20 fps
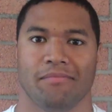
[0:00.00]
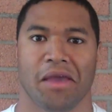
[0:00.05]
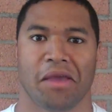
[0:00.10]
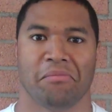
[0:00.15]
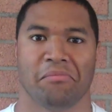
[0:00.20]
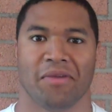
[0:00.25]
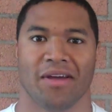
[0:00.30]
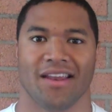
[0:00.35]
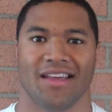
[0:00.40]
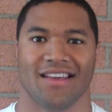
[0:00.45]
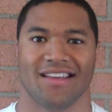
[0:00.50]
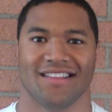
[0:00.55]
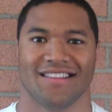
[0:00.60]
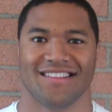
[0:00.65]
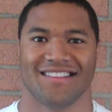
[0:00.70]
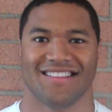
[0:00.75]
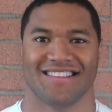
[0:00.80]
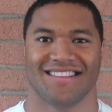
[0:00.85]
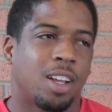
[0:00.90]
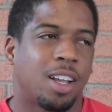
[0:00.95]
Make money.
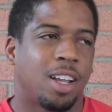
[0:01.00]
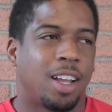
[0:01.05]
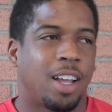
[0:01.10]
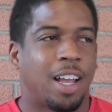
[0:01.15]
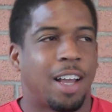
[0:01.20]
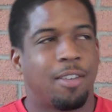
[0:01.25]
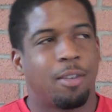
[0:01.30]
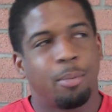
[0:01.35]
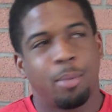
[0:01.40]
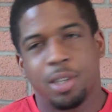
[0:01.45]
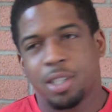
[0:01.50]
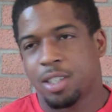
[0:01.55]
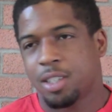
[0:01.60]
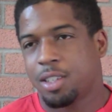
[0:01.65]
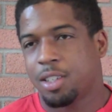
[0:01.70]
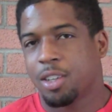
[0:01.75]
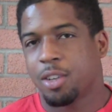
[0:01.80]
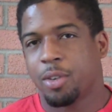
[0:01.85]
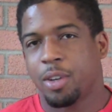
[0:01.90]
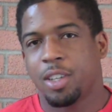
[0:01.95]
I have a
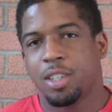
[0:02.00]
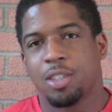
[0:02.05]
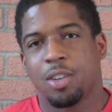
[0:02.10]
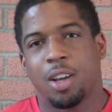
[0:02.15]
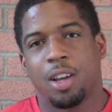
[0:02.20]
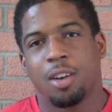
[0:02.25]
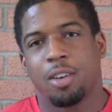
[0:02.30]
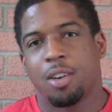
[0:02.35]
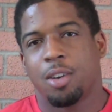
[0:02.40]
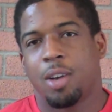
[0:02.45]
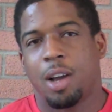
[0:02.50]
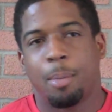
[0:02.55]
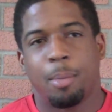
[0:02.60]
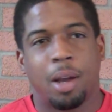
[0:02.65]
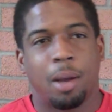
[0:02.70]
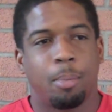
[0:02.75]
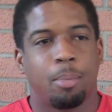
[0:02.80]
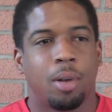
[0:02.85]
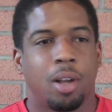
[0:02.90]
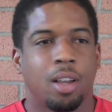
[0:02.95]
business degree, so I don't know.
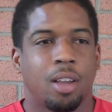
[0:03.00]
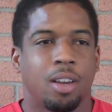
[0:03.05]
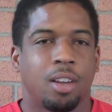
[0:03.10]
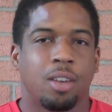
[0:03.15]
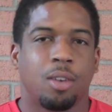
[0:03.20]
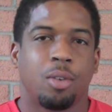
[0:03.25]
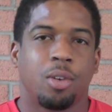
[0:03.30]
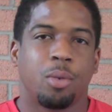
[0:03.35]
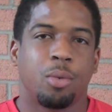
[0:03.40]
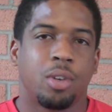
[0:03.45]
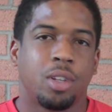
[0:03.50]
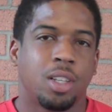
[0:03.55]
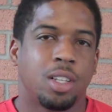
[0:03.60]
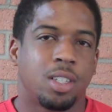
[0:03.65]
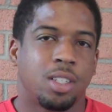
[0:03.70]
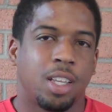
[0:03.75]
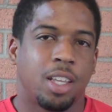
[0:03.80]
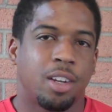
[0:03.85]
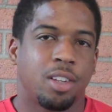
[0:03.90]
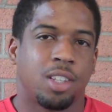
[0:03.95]
I'm, I'm probably going to go into real
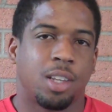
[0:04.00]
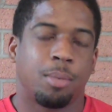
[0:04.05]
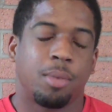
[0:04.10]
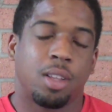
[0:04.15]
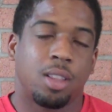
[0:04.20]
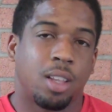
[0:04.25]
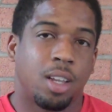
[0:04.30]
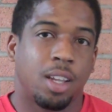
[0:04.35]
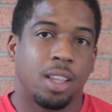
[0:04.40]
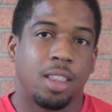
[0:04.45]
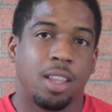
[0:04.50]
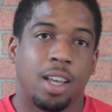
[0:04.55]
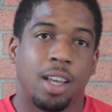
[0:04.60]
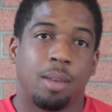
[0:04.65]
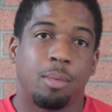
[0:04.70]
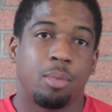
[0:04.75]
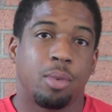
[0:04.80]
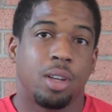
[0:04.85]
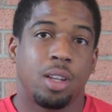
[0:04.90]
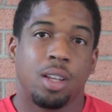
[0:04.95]
estate or something like
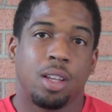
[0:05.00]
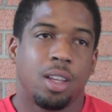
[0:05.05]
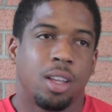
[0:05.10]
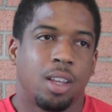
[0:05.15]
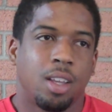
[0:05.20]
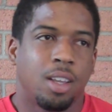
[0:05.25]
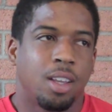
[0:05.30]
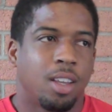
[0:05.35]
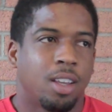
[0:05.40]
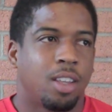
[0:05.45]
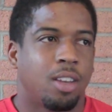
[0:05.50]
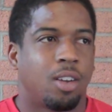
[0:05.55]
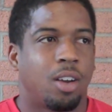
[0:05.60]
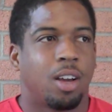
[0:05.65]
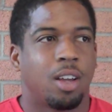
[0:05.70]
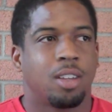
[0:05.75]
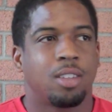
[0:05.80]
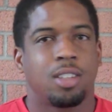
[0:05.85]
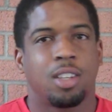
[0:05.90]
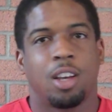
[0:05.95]
that. But, you know,
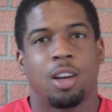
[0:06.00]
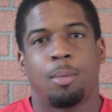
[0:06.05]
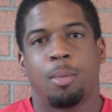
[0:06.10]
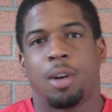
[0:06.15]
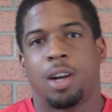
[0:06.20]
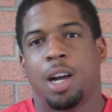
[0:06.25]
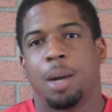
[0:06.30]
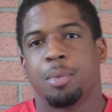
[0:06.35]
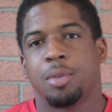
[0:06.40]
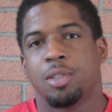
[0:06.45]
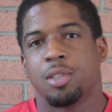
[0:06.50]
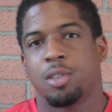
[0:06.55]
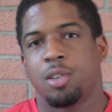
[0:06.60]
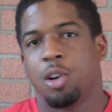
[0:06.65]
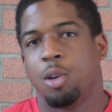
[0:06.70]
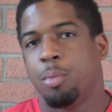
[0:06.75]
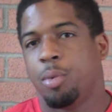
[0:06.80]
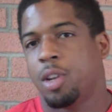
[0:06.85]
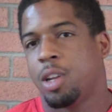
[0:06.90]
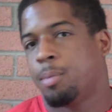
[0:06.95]
honestly, all my options are
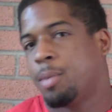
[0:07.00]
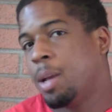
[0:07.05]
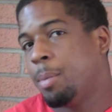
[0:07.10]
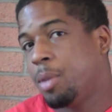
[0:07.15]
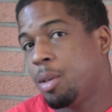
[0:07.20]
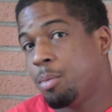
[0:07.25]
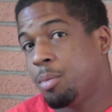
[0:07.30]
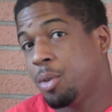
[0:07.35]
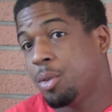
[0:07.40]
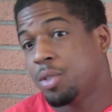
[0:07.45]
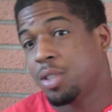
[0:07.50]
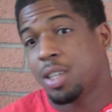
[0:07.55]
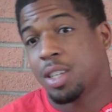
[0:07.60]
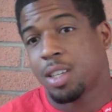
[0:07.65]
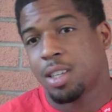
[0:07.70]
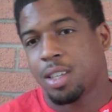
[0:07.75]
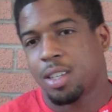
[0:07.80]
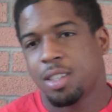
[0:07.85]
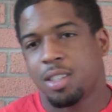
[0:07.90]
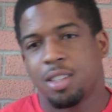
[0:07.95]
open. It might be music.
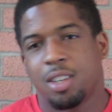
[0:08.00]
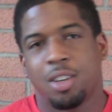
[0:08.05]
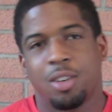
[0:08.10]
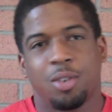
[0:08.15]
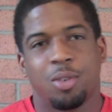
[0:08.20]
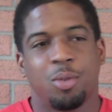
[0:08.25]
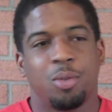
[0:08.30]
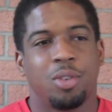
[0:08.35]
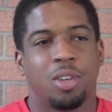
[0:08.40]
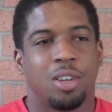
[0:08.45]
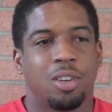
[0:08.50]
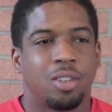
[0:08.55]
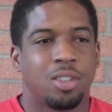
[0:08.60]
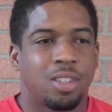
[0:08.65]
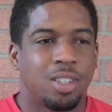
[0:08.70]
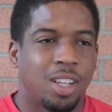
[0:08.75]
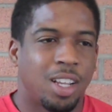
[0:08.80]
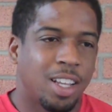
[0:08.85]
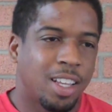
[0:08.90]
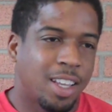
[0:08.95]
So who
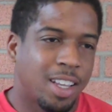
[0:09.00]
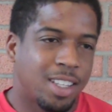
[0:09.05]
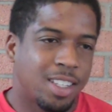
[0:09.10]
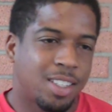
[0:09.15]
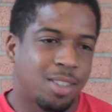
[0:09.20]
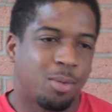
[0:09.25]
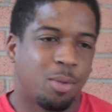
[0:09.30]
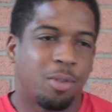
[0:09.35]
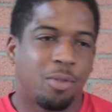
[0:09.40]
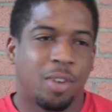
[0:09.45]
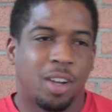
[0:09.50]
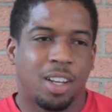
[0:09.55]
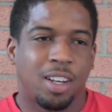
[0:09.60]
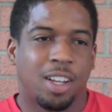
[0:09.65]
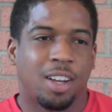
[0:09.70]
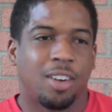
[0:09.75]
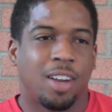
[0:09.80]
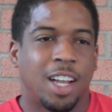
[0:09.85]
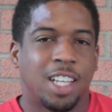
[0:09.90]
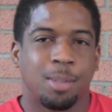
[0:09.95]
knows? I guess we'll find
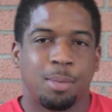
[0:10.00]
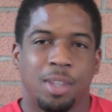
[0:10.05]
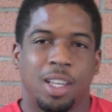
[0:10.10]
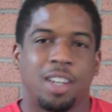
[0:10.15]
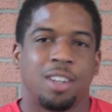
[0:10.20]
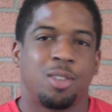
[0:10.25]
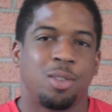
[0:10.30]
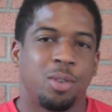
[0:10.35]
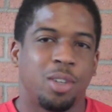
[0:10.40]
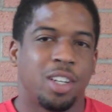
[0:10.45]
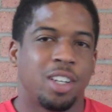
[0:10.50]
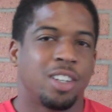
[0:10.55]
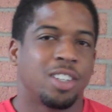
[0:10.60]
out. Ask me that in two